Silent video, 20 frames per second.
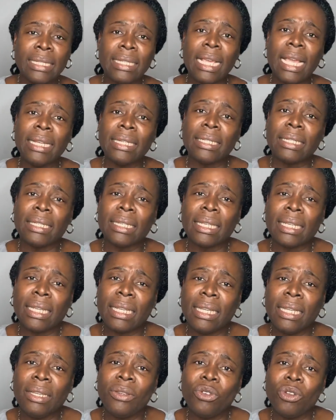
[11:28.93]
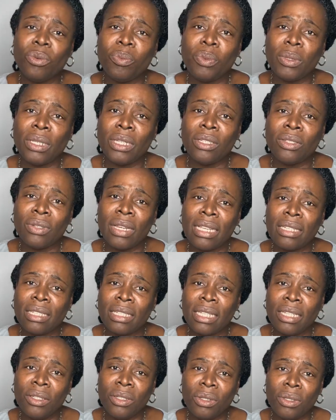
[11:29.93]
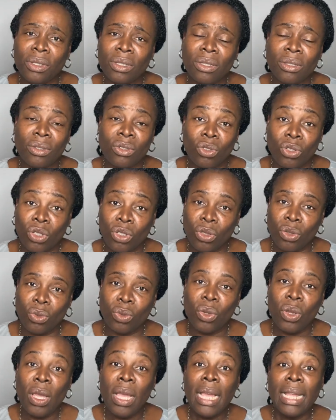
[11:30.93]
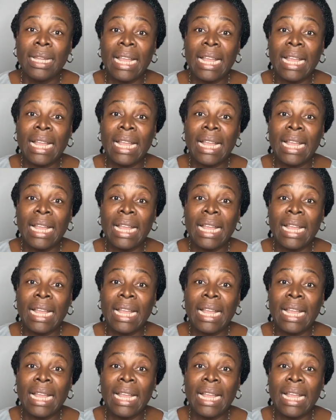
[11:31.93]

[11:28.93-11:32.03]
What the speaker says: I said, it will be interesting to you